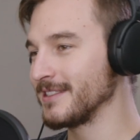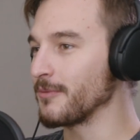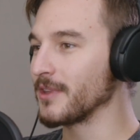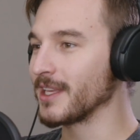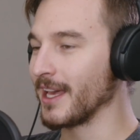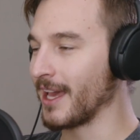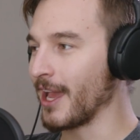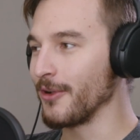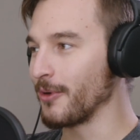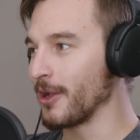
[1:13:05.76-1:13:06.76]
something
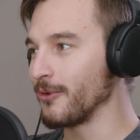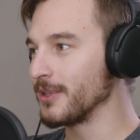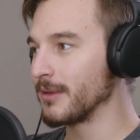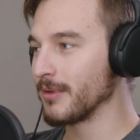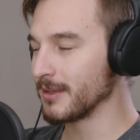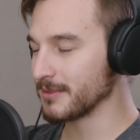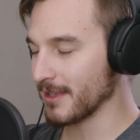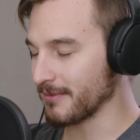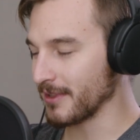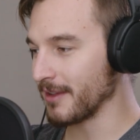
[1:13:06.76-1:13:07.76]
I only put up
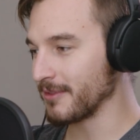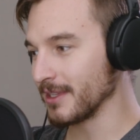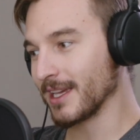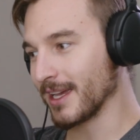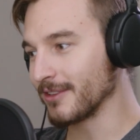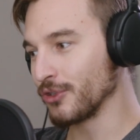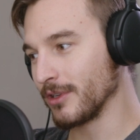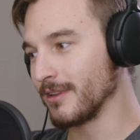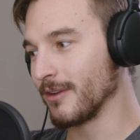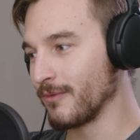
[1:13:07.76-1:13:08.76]
stuff that I feel like I
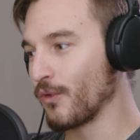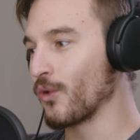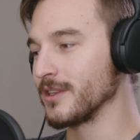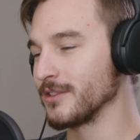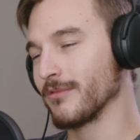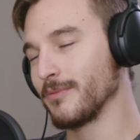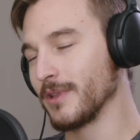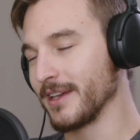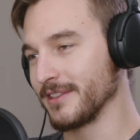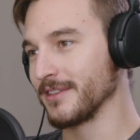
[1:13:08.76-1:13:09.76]
could afford to
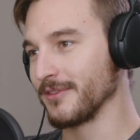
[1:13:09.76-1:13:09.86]
replace if